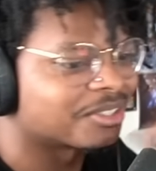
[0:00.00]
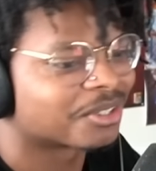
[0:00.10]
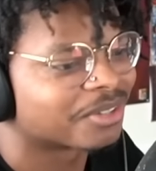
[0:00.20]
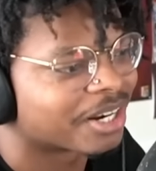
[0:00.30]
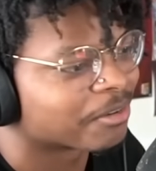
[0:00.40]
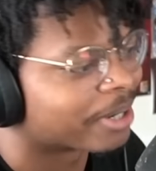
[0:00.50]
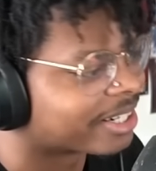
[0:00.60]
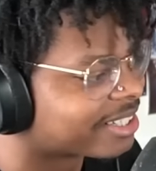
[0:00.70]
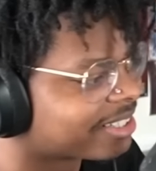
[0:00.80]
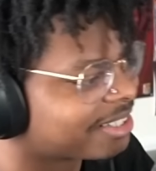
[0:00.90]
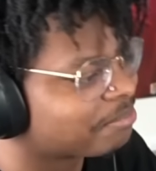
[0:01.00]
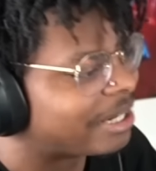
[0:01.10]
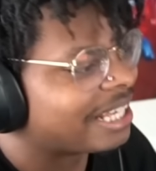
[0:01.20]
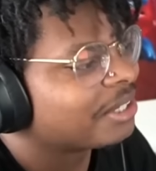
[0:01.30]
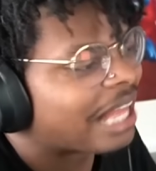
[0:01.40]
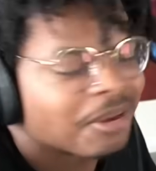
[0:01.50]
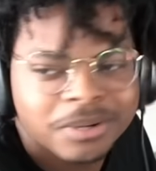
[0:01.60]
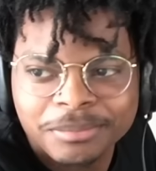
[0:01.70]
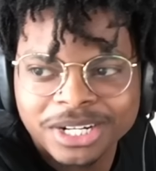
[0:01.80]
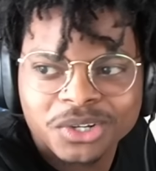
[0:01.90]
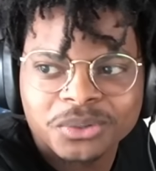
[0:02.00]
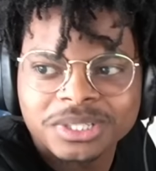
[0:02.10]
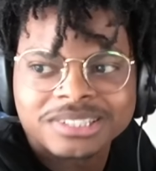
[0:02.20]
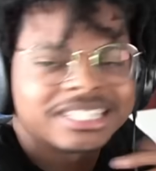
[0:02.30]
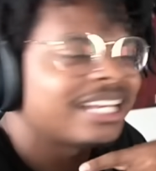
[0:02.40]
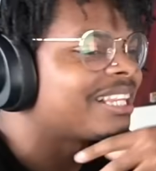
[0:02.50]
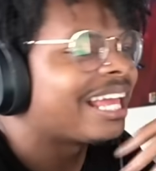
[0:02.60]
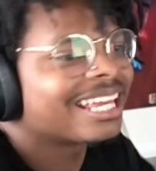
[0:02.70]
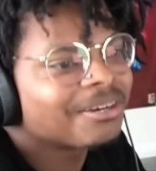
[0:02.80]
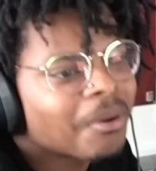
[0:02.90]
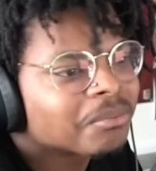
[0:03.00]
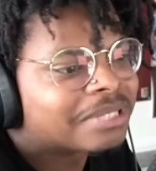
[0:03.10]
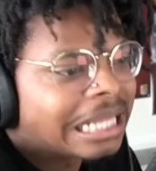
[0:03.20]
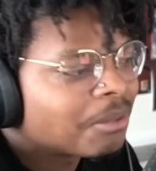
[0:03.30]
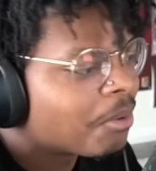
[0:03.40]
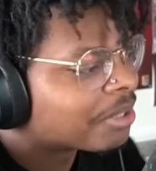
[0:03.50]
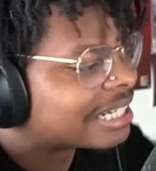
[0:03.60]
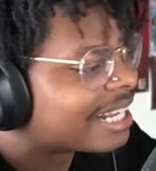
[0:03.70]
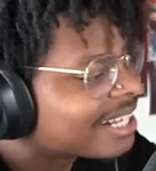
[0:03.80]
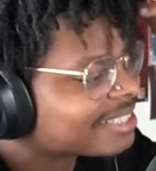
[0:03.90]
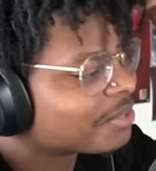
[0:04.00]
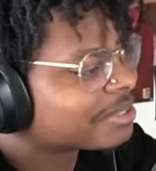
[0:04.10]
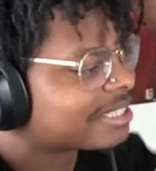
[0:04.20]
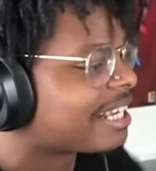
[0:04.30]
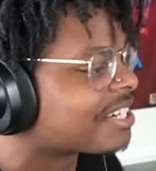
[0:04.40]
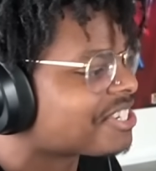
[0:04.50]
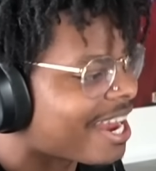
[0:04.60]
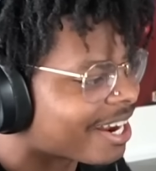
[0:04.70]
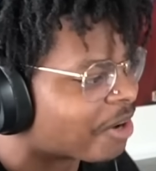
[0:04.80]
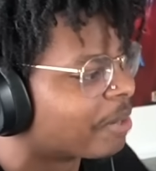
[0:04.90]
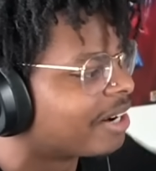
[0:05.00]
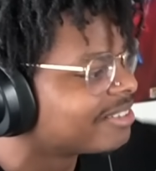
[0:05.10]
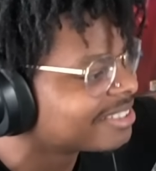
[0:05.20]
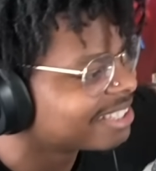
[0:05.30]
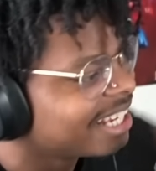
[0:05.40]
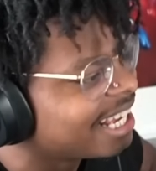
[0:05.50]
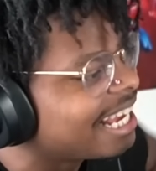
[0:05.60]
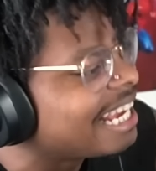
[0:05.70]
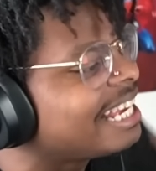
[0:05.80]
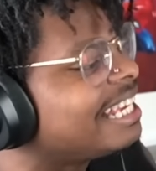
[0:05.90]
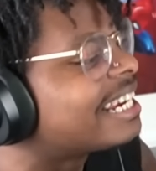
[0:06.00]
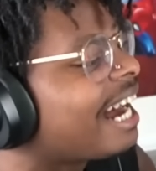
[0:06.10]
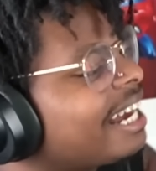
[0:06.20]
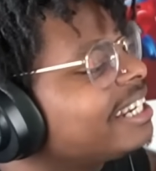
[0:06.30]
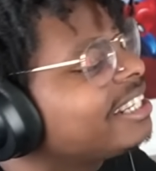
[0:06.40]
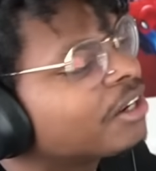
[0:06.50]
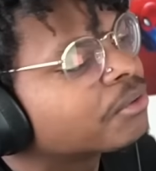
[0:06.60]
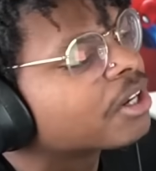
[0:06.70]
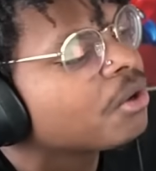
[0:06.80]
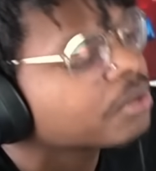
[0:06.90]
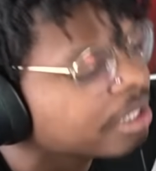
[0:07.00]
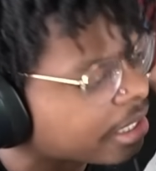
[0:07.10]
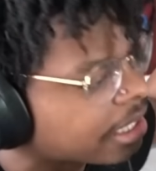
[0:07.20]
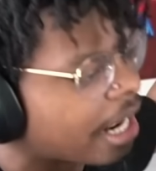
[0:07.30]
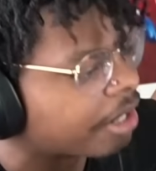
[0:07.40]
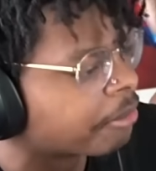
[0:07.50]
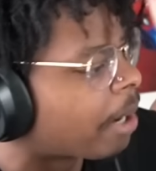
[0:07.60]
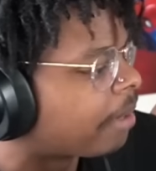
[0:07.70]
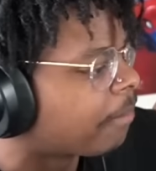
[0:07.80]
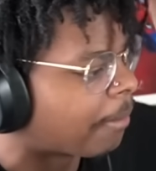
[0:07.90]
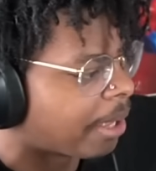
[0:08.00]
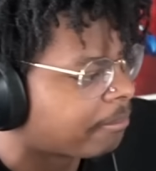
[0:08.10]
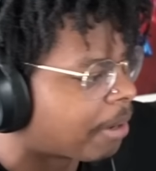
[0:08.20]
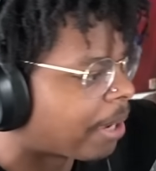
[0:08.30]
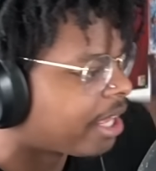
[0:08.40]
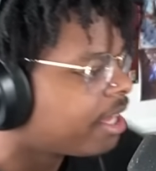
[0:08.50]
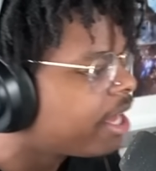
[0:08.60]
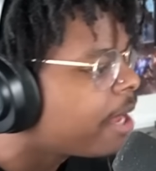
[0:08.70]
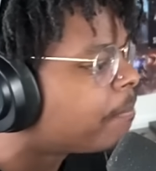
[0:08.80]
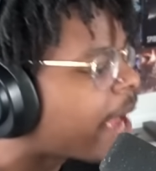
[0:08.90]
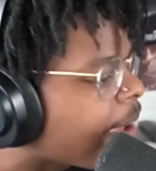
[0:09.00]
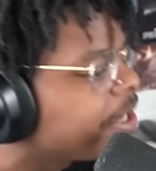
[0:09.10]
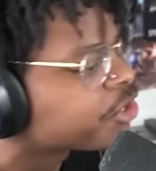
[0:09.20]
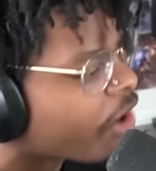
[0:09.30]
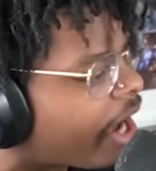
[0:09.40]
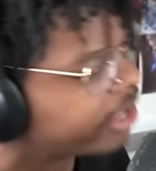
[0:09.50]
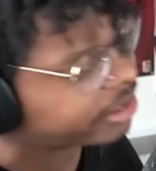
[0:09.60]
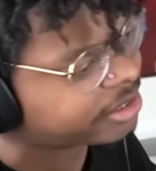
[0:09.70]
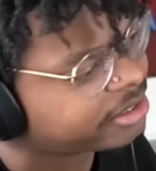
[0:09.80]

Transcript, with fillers: So never mind. But it like would have been a cool little thing. Like it won't. It won't a diss. It was just like a shout out, bro. He kind of yo Nicole get, get out of here. Bye bye bye bye bye. Babytron.